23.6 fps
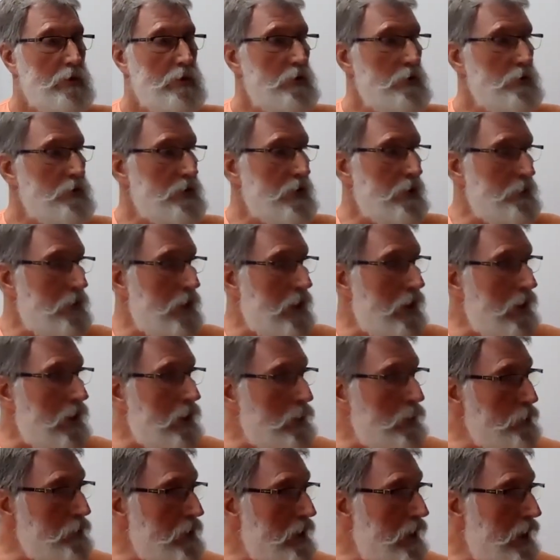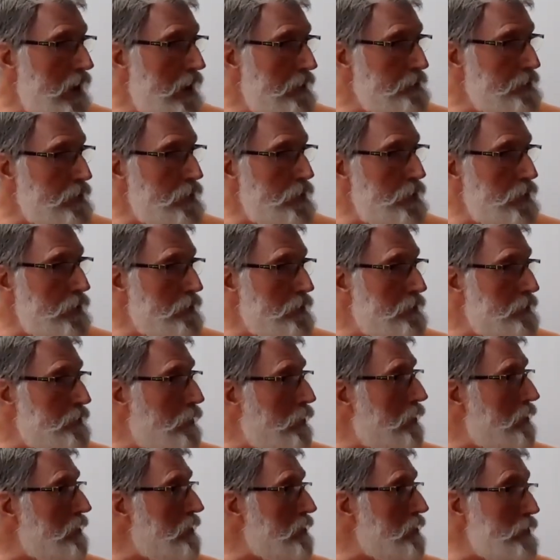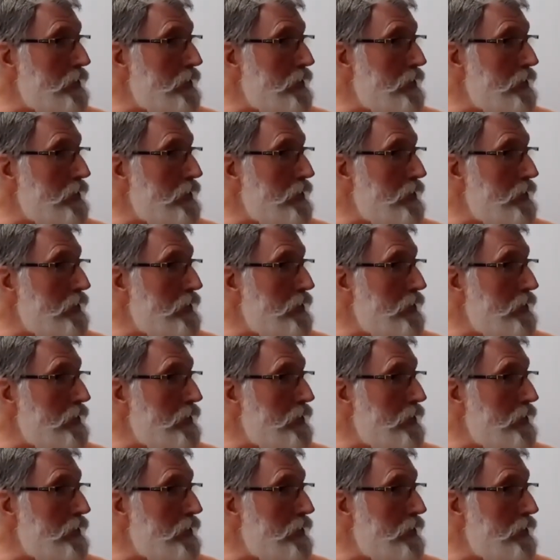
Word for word: So somehow we have to look for the